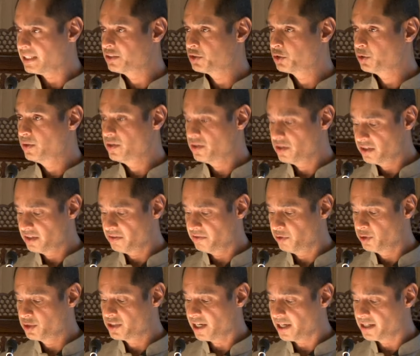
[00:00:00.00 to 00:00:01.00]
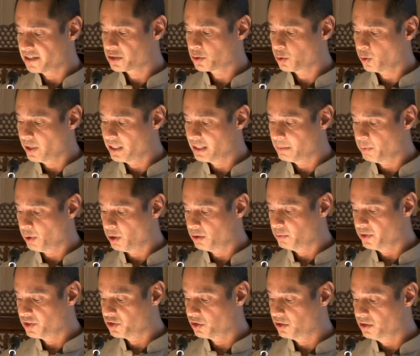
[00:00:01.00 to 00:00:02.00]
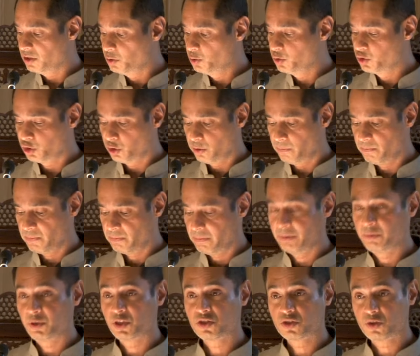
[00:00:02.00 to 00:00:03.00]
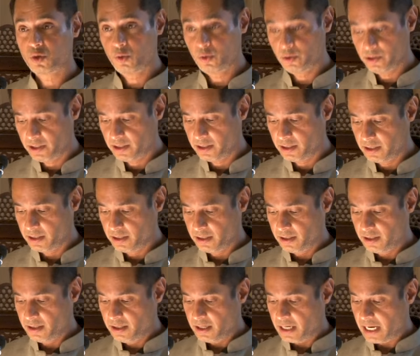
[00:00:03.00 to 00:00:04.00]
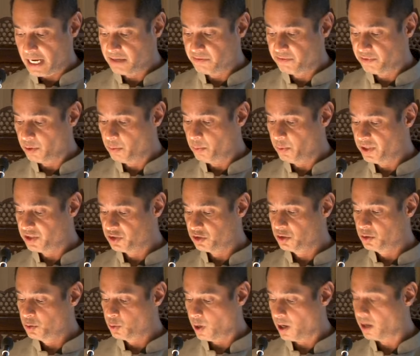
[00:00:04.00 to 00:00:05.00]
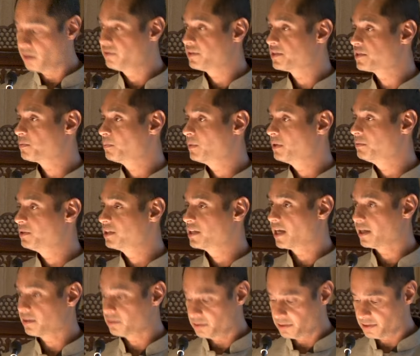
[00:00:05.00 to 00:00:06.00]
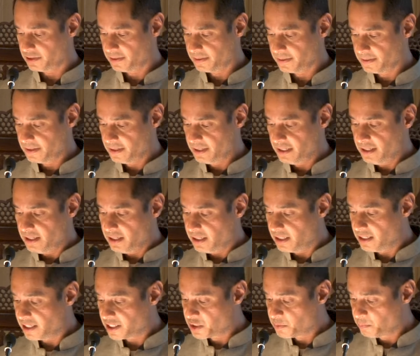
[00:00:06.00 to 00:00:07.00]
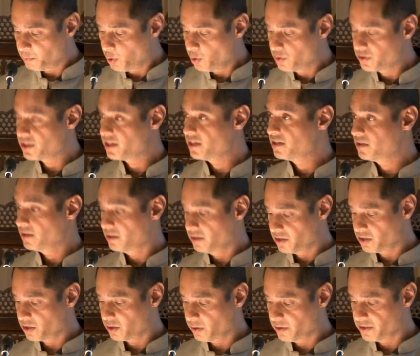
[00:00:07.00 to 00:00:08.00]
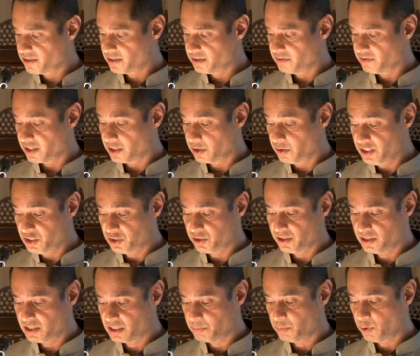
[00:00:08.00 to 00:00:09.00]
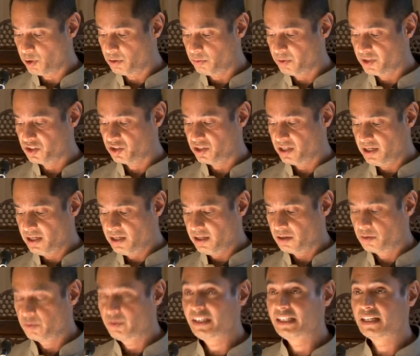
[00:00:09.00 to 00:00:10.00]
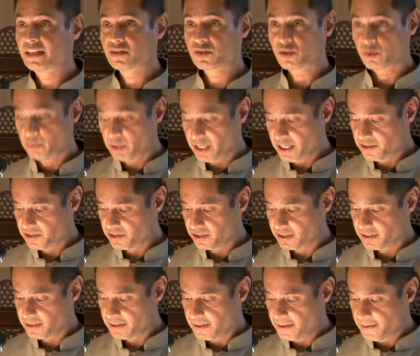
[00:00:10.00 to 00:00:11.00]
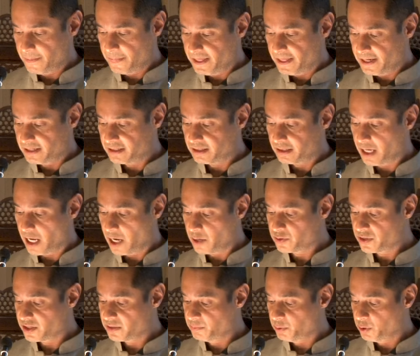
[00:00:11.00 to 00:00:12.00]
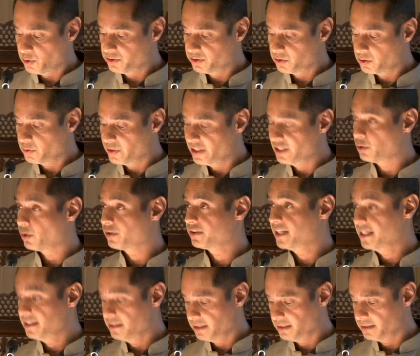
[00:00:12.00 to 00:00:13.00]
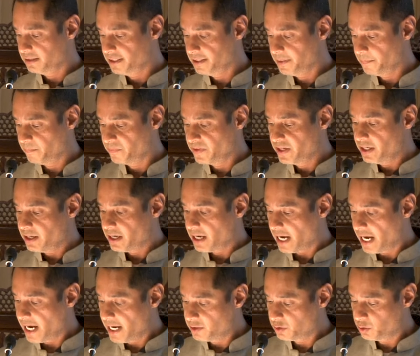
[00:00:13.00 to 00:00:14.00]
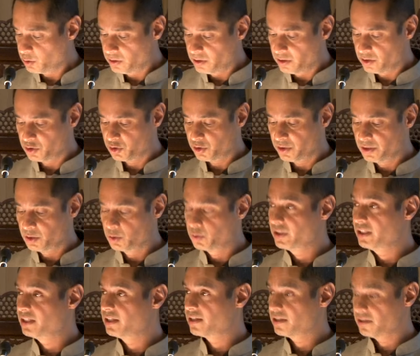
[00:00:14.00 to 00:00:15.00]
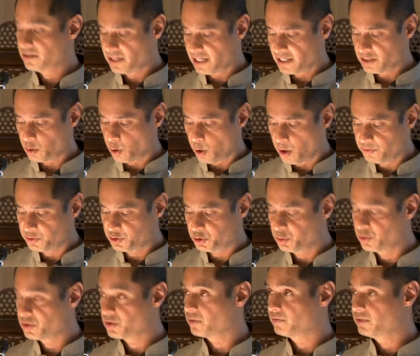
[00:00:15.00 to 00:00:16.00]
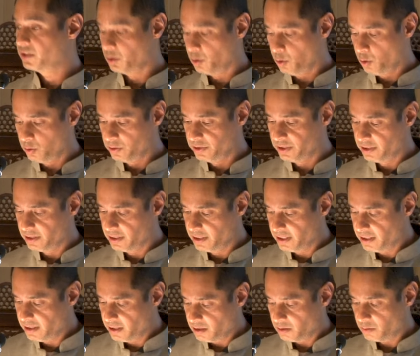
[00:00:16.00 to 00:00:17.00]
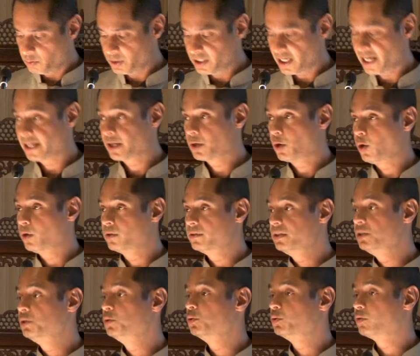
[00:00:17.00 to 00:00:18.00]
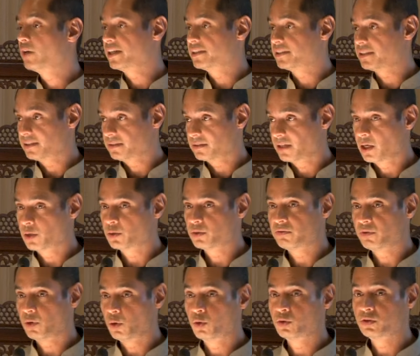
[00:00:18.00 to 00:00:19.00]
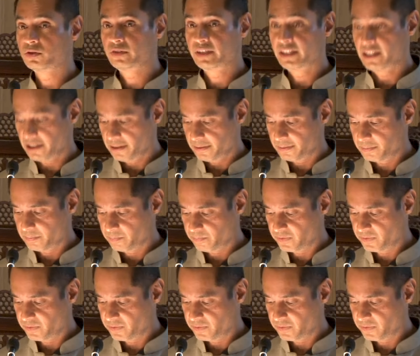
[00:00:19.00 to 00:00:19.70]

it turns the fertile soil upon which new germ may be sown and from which new harvests may be gathered. It exposes the discursive accretions upon which readings are based. It allows us both to read authentically and to nurture new readings as offshoots of the old, what I call new writing out of old reading.